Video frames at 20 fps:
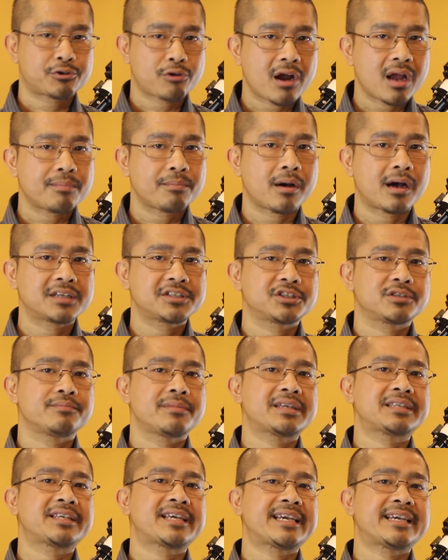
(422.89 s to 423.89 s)
tripod should
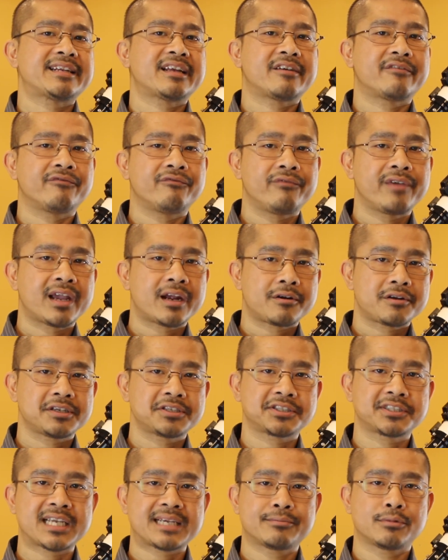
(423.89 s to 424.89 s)
maintain a very
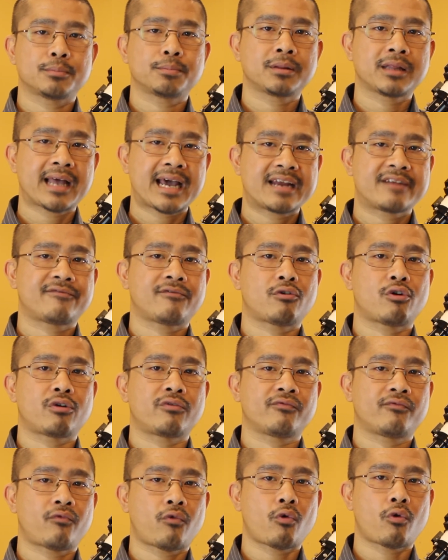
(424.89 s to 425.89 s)
stable
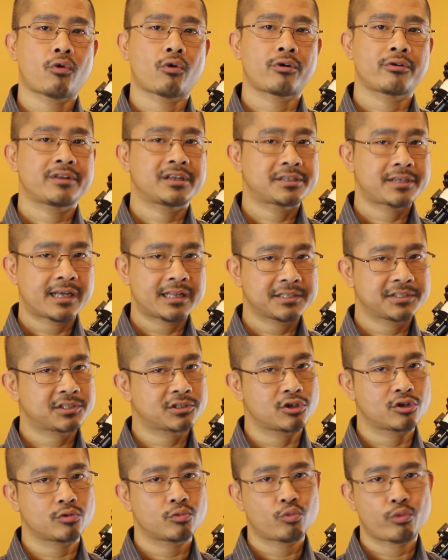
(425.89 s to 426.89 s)
platform for the
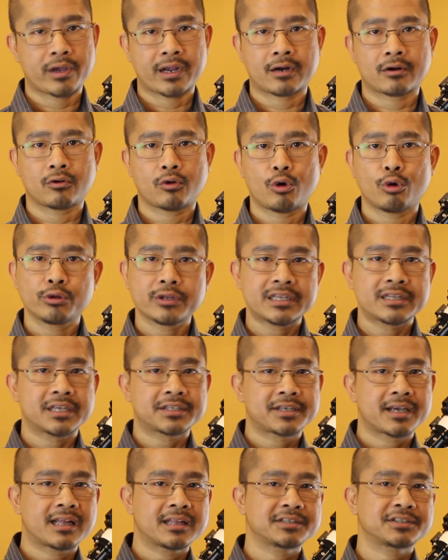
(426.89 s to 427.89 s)
telescope where only the
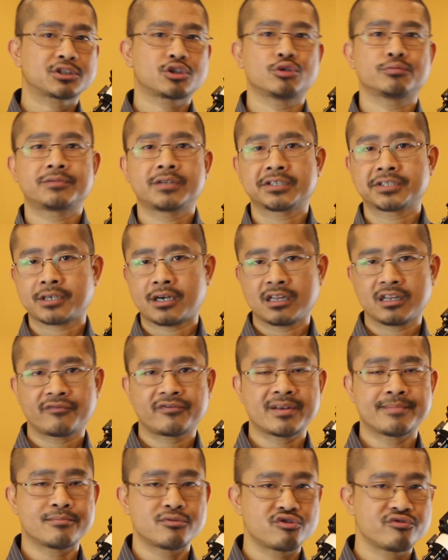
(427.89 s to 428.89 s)
telescope does all of
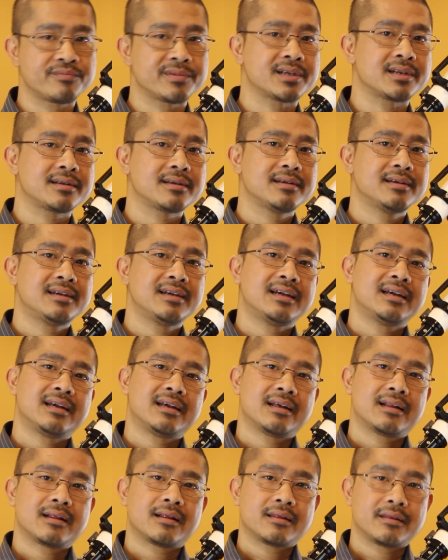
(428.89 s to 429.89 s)
the movement.
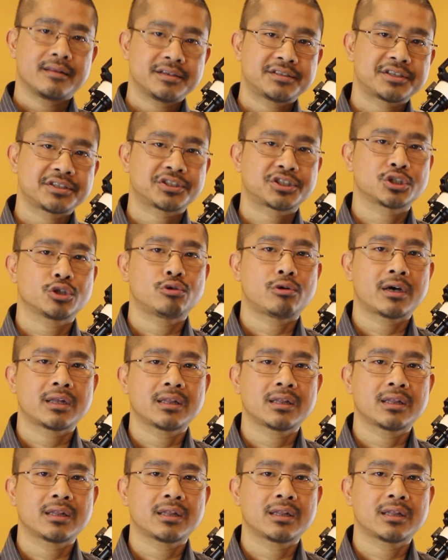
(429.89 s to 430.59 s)
This is so